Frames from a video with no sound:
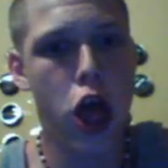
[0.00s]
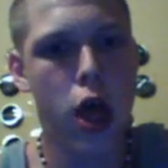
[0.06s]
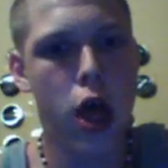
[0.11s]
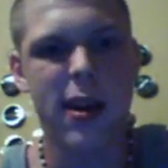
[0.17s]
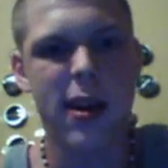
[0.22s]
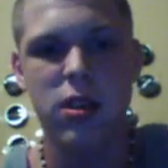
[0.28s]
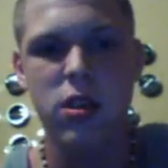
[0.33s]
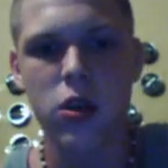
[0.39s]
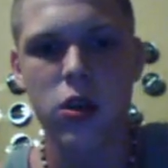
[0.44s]

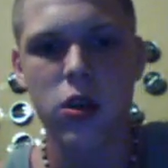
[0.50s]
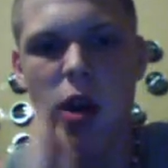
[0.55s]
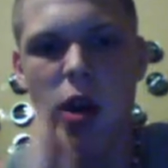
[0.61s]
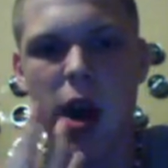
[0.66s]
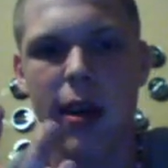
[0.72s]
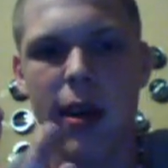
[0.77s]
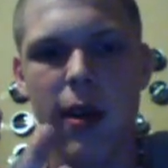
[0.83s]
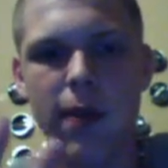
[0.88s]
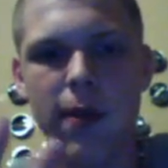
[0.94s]
and I start
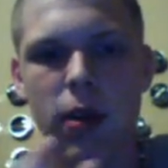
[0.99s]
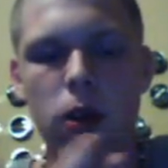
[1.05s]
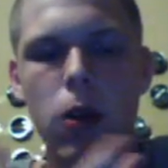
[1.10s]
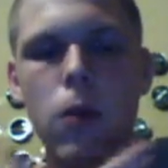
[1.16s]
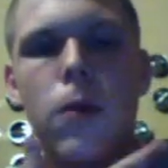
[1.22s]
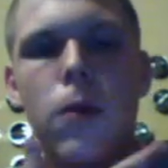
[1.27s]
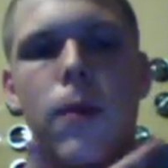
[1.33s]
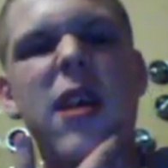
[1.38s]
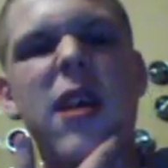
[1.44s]
dry heaving a little
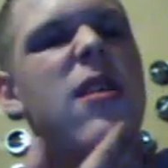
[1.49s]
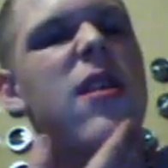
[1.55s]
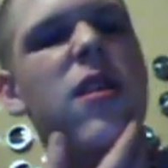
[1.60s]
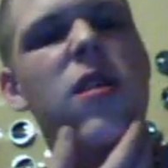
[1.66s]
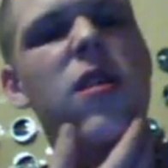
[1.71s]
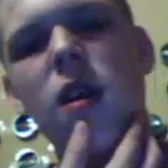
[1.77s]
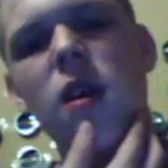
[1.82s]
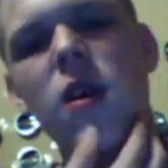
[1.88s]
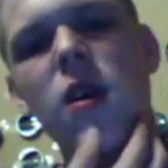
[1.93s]
bit, and then
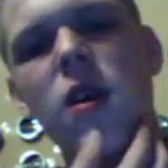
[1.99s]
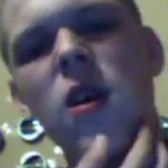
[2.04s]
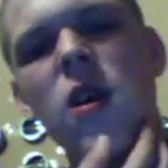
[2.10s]
they're